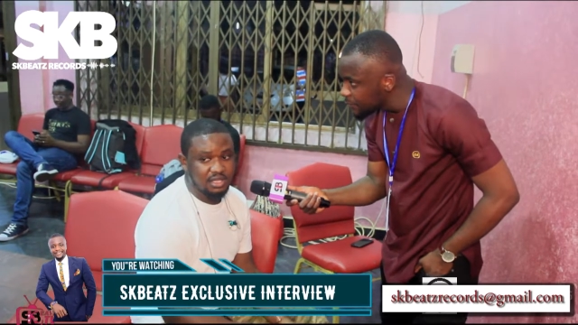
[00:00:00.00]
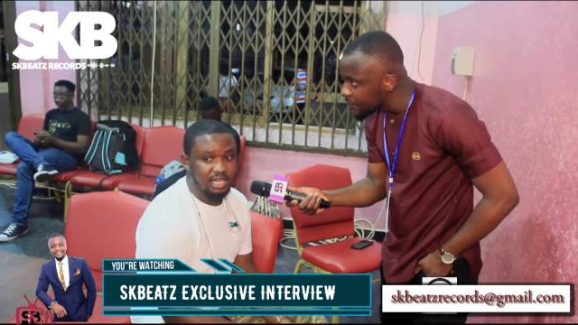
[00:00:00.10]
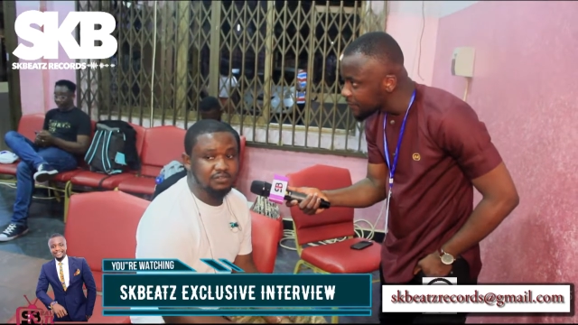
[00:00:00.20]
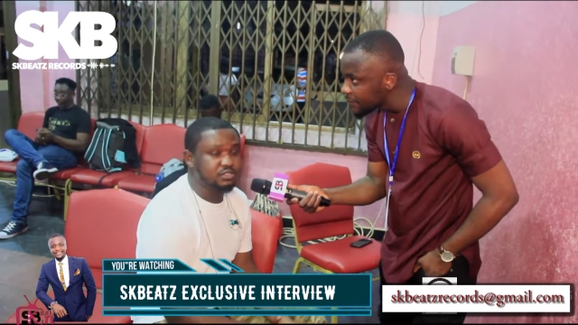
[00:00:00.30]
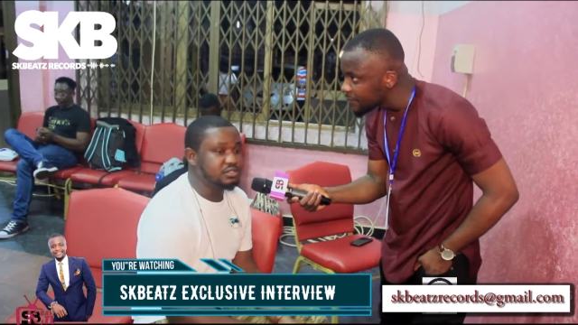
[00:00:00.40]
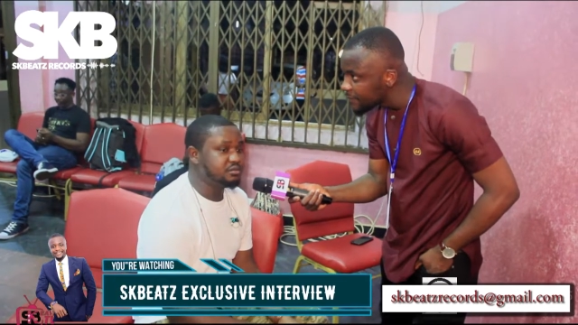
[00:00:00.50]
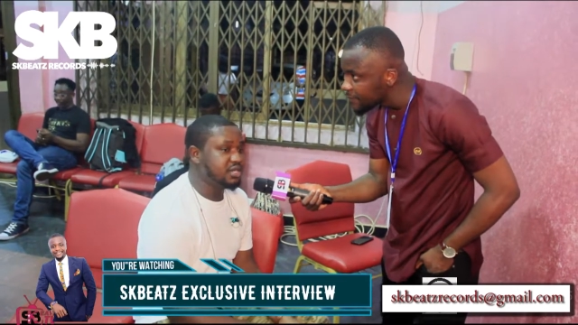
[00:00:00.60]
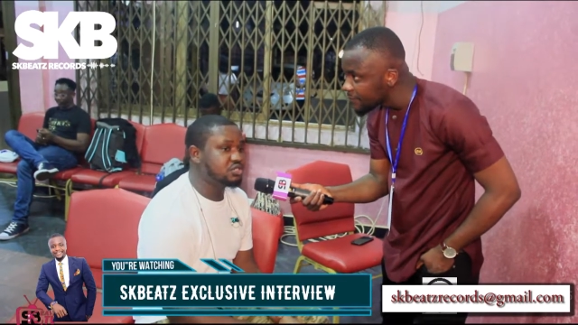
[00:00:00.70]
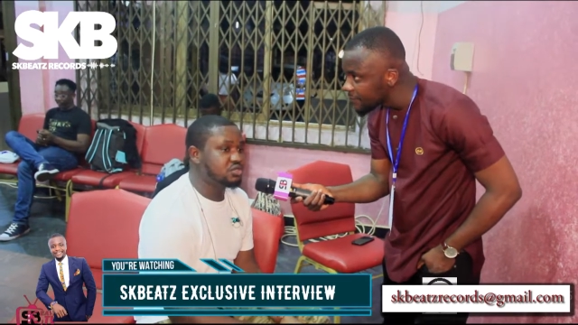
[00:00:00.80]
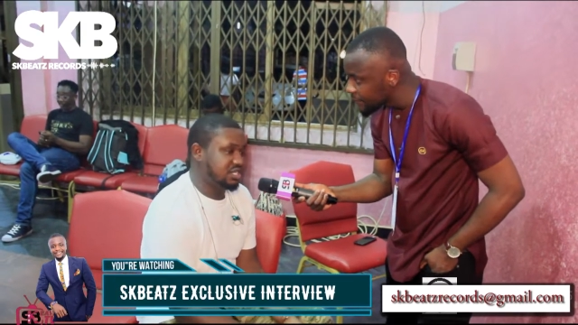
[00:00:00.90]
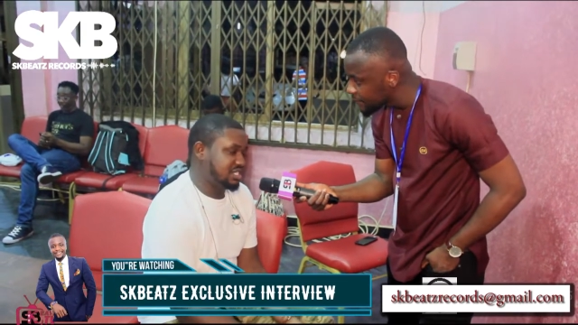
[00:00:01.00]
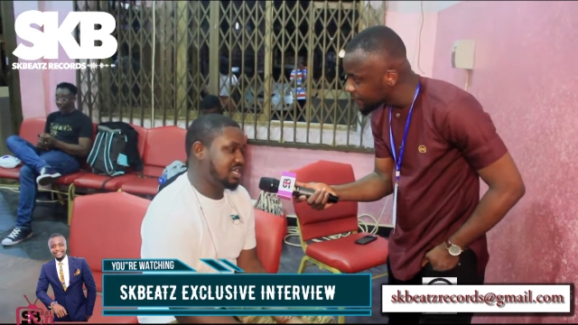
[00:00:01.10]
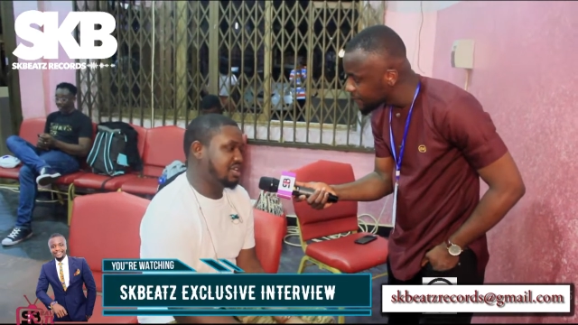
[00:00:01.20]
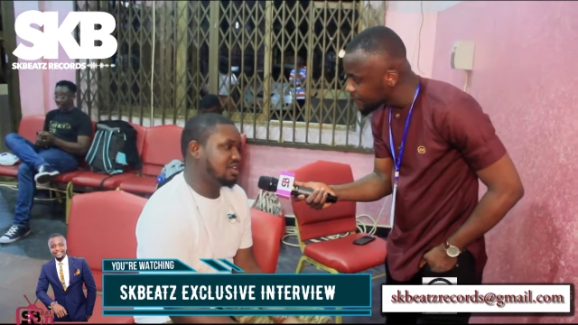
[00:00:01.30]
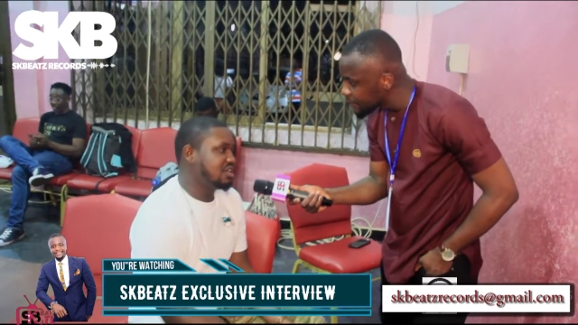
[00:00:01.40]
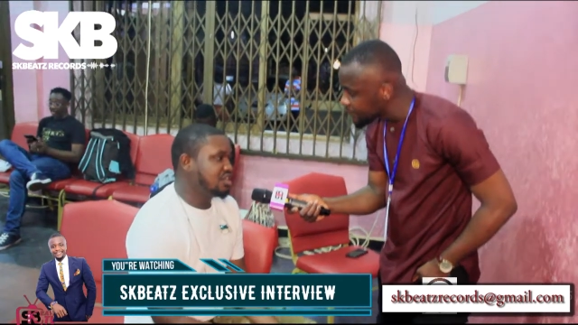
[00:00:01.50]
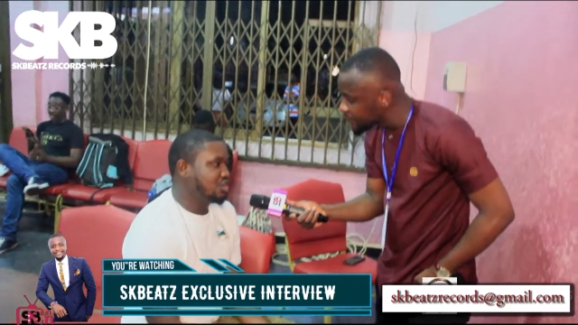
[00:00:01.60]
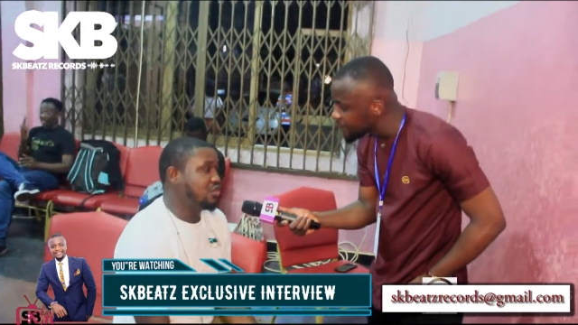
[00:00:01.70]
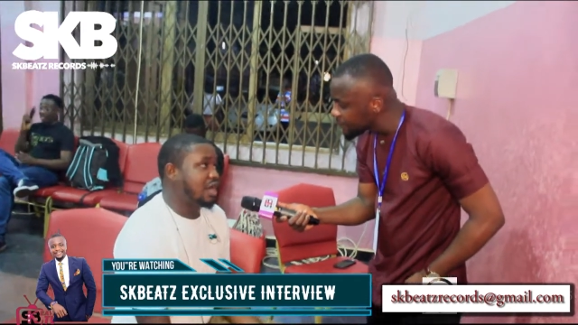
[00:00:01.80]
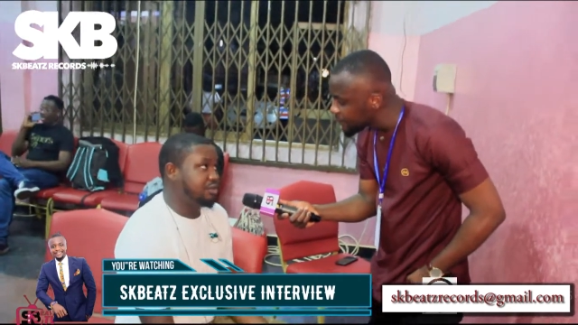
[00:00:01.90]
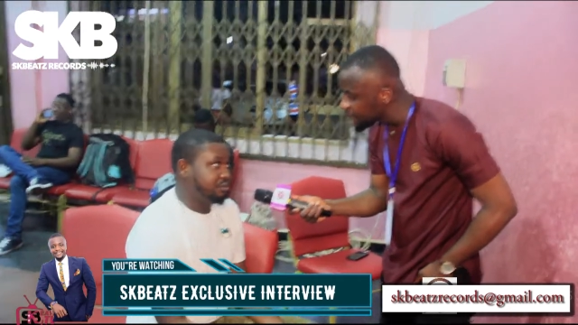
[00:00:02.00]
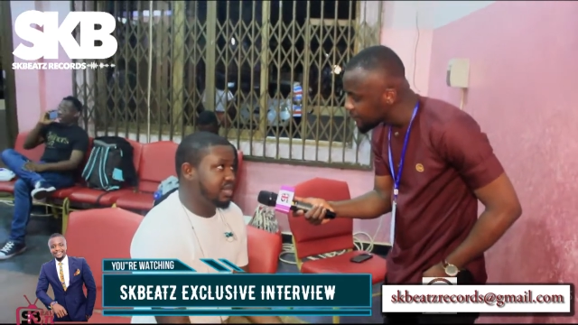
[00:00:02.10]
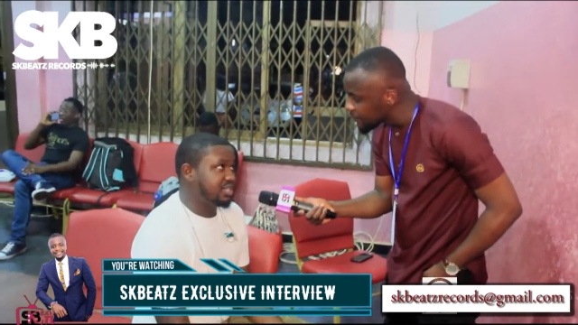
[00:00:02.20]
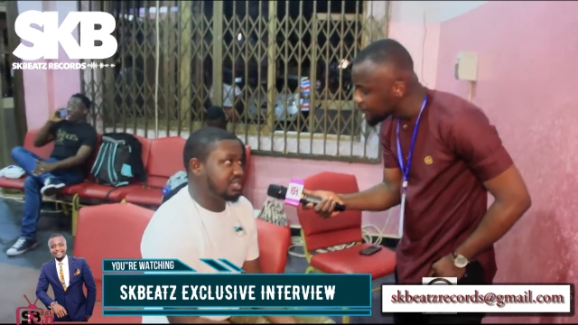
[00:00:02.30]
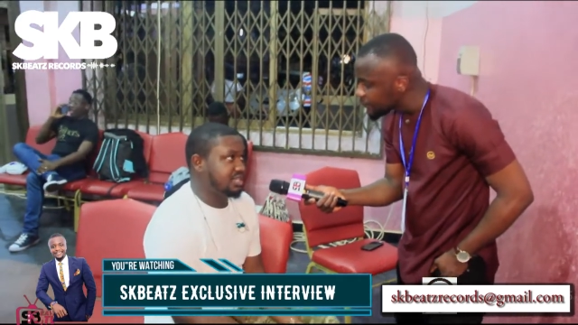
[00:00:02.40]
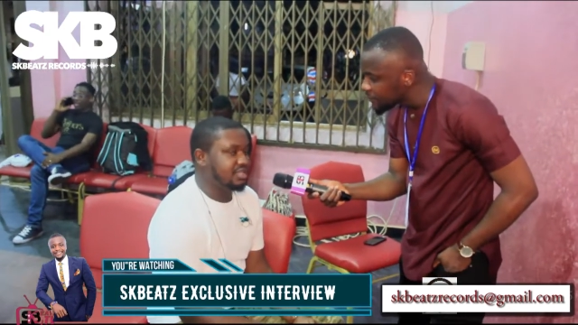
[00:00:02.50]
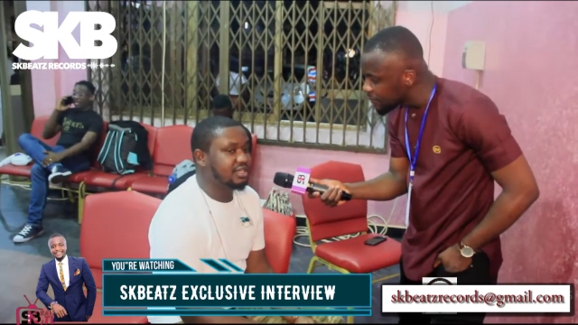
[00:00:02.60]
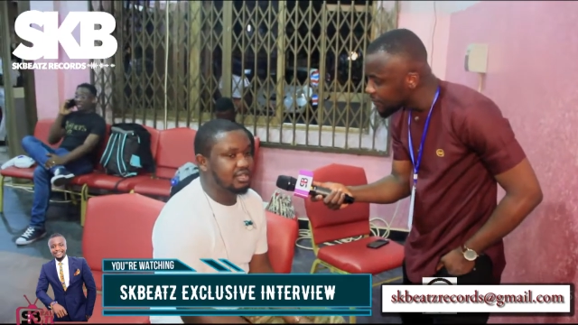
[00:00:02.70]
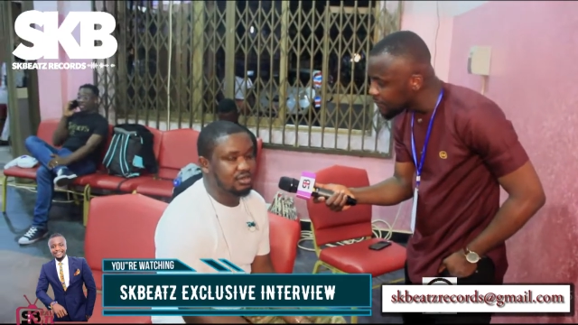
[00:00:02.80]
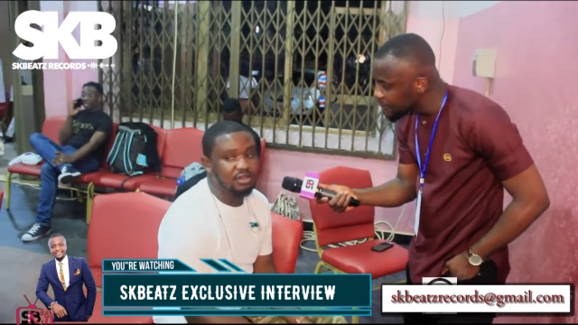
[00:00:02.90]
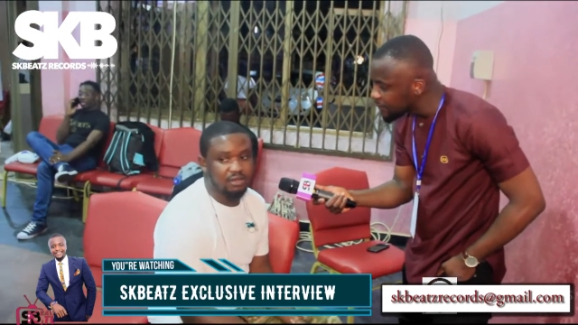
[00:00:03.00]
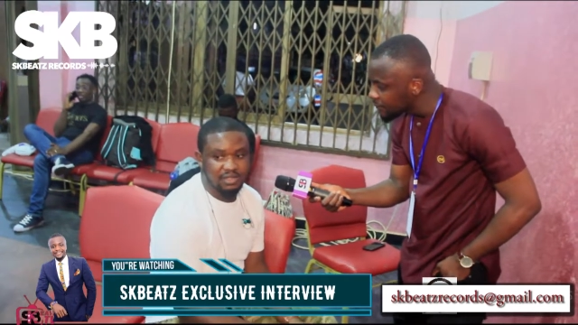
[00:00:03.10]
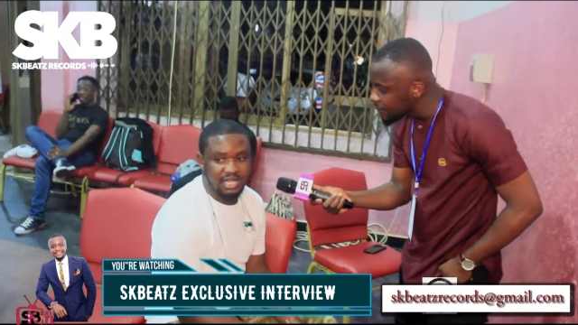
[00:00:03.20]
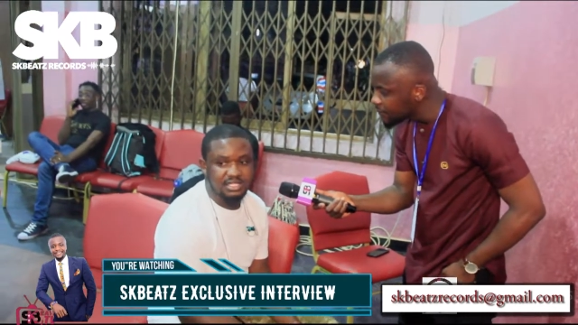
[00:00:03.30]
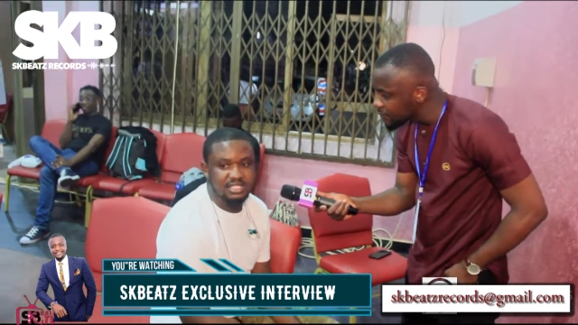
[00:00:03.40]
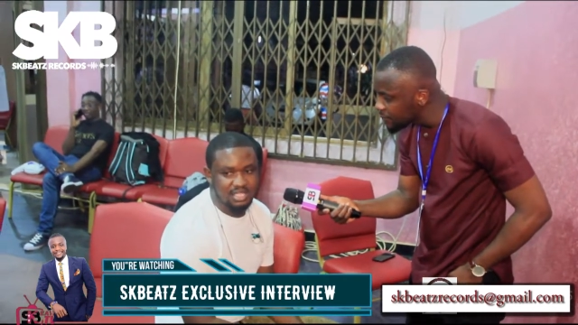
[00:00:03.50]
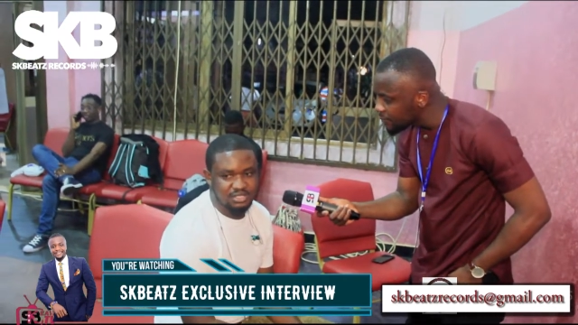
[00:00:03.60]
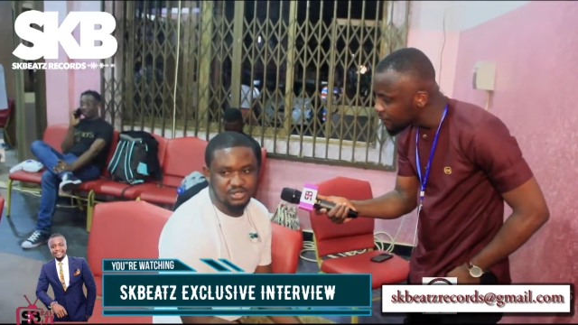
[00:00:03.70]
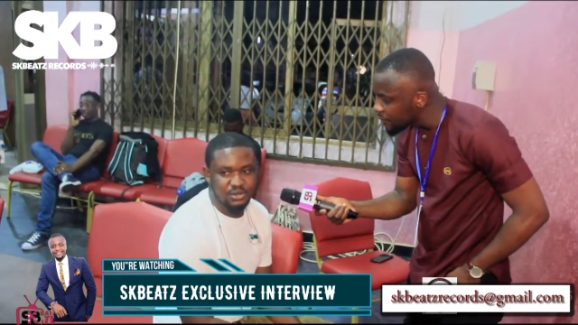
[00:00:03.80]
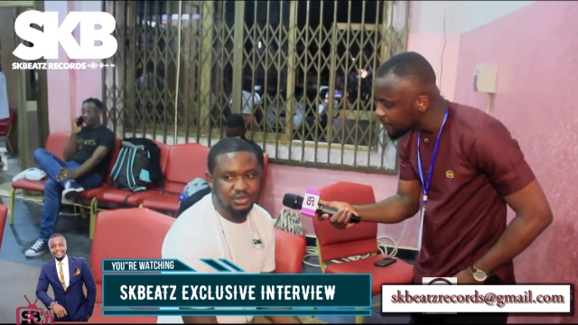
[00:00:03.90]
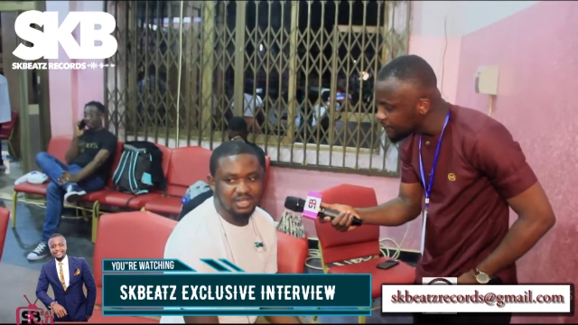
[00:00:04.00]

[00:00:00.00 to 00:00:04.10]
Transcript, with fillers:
Speaker 1: you have to make sure say you are prepared and all of that. Yes. So,